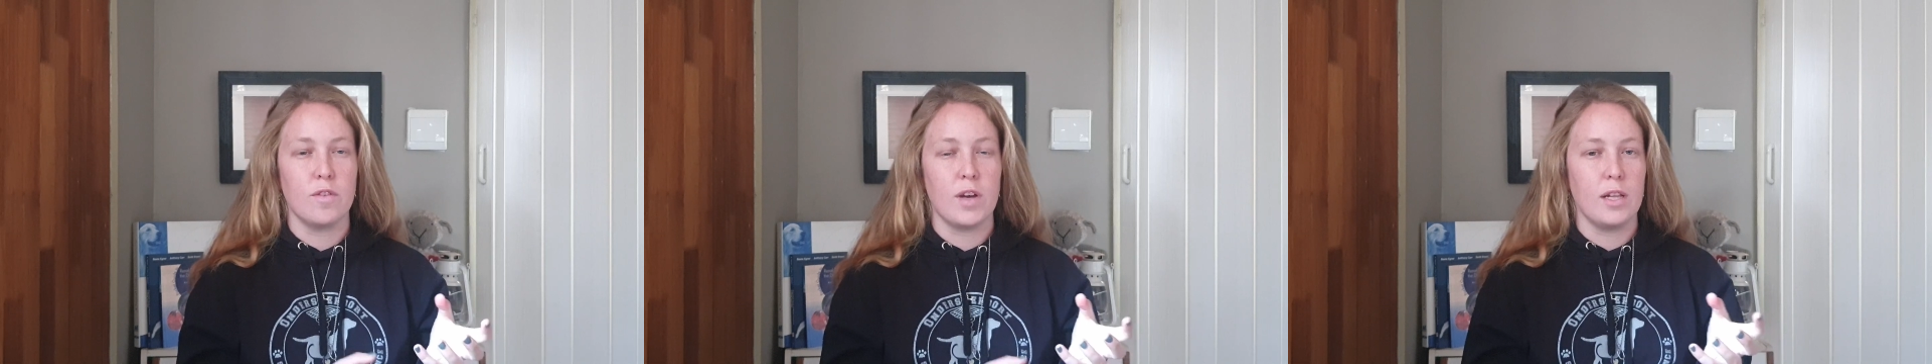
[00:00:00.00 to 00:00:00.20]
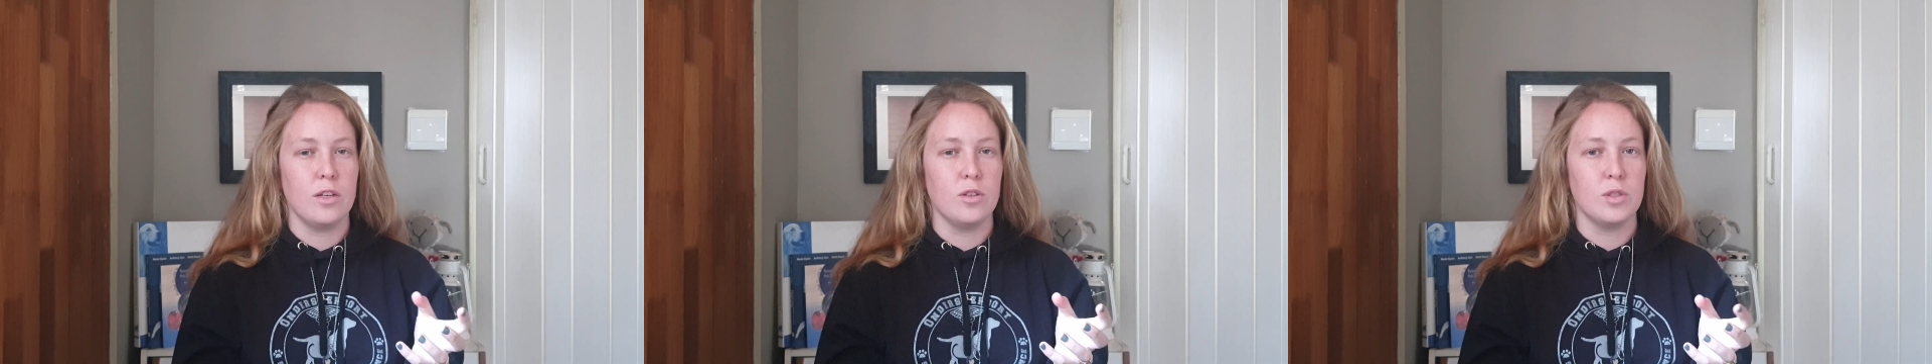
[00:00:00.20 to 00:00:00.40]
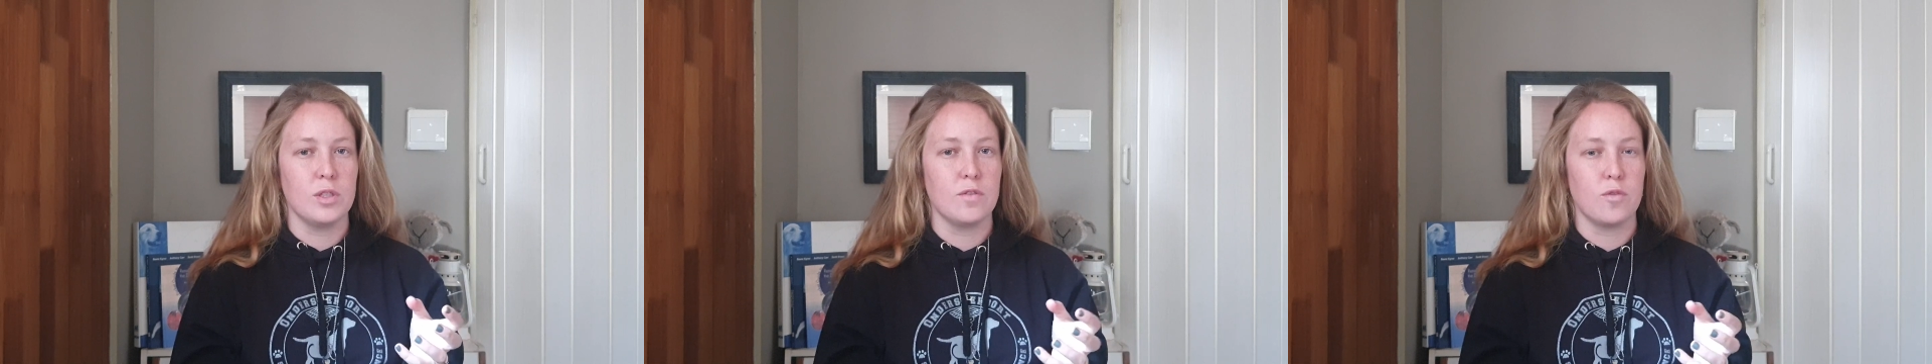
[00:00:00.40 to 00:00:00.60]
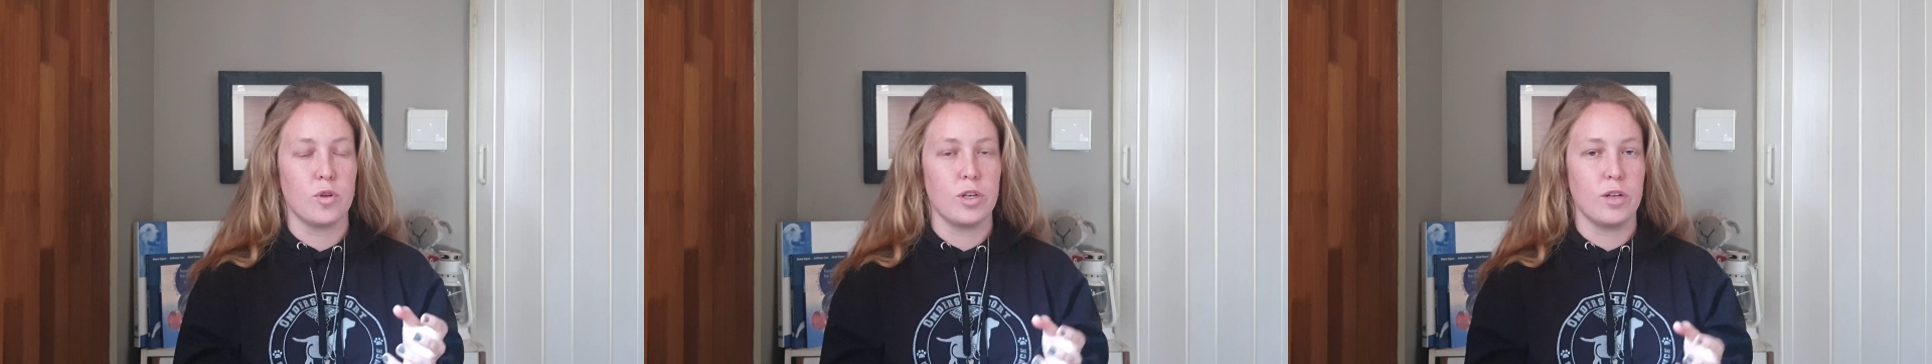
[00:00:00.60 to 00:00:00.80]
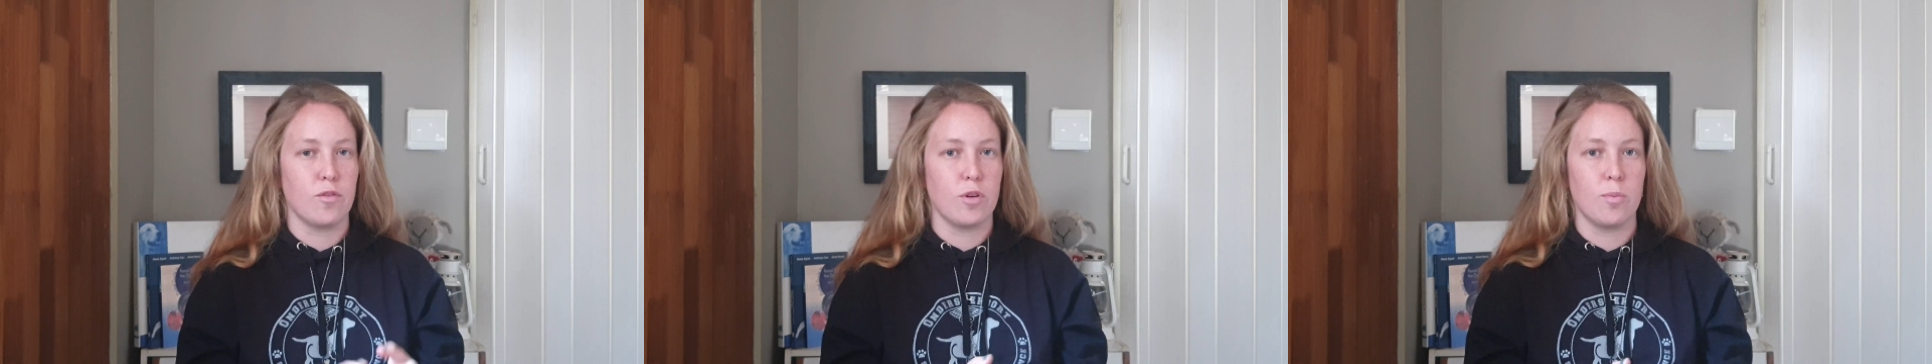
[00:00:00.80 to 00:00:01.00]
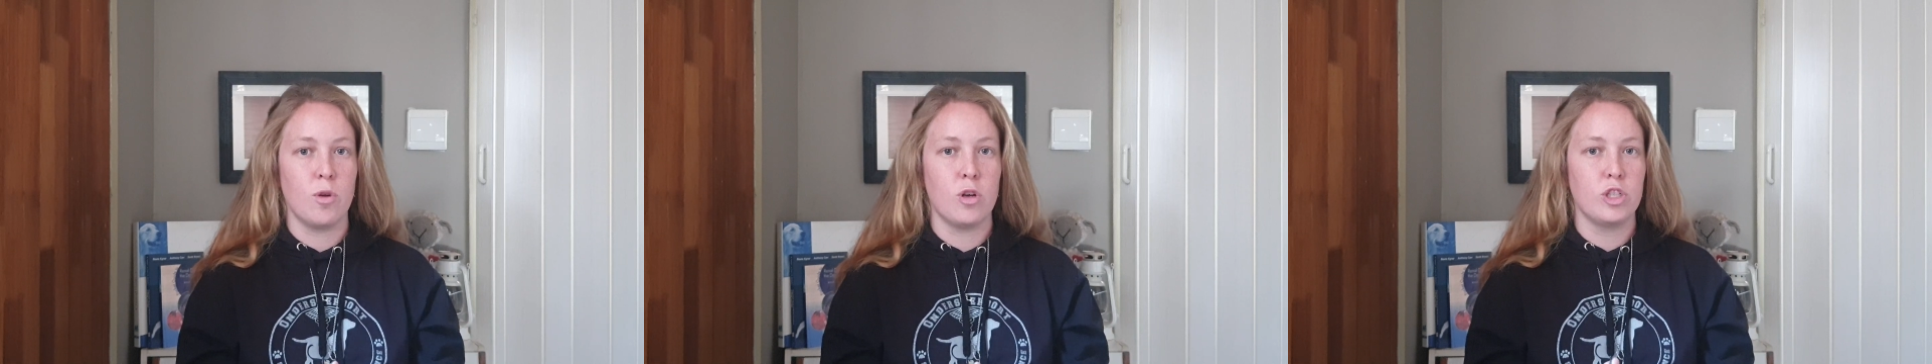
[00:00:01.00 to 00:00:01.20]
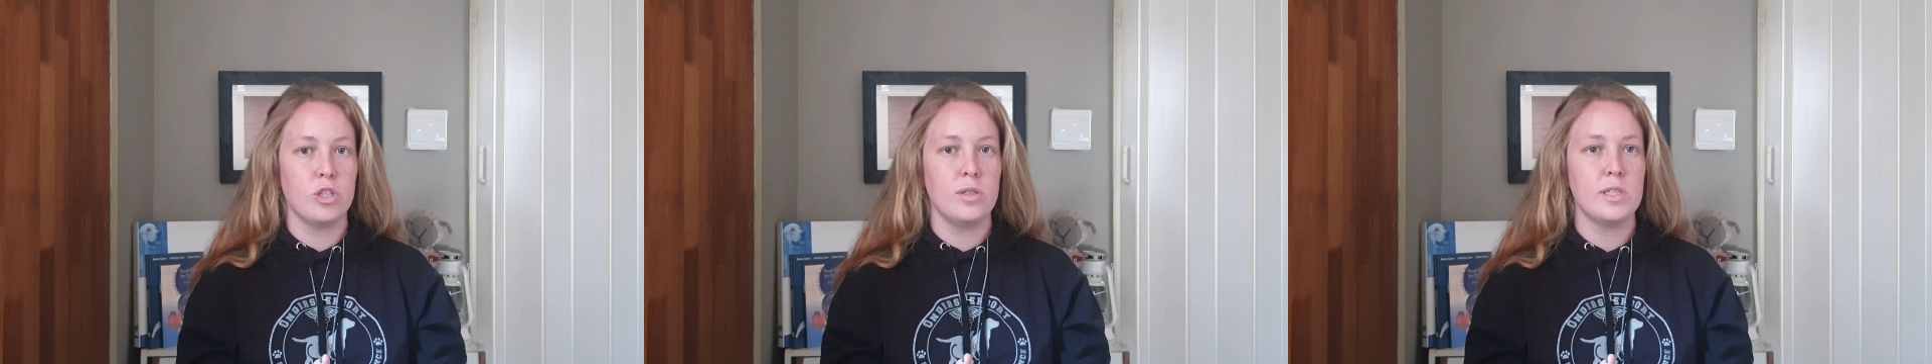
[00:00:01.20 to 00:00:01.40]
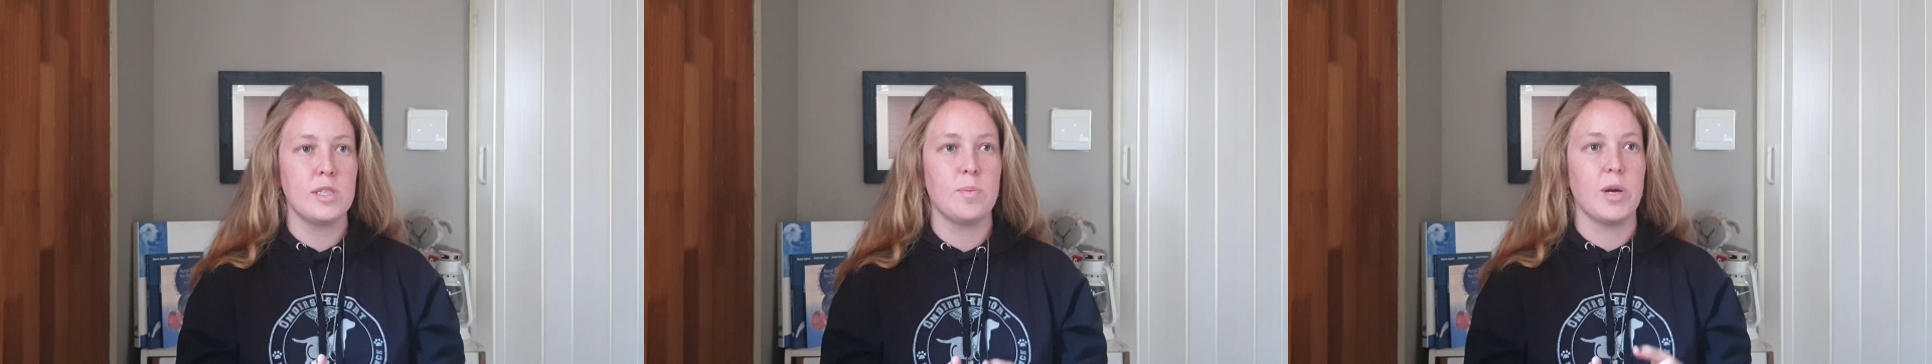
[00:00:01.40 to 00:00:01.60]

values for different modules,